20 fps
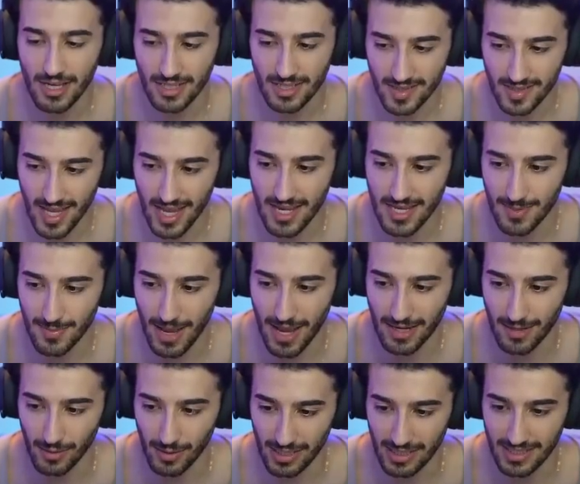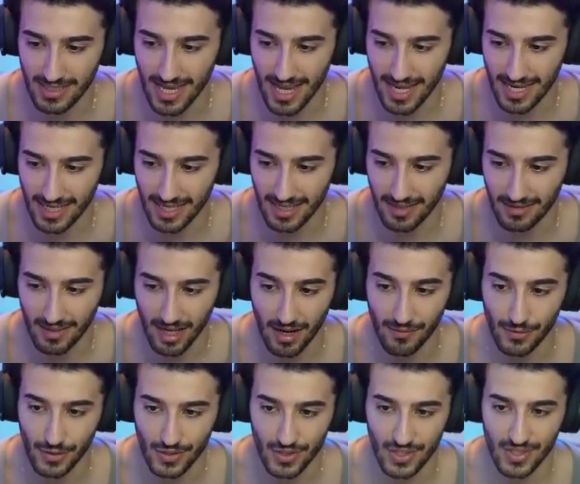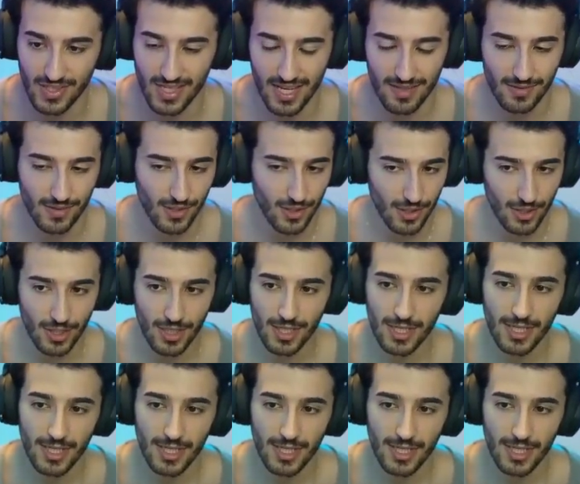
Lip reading: stays back while attacking and covers the center.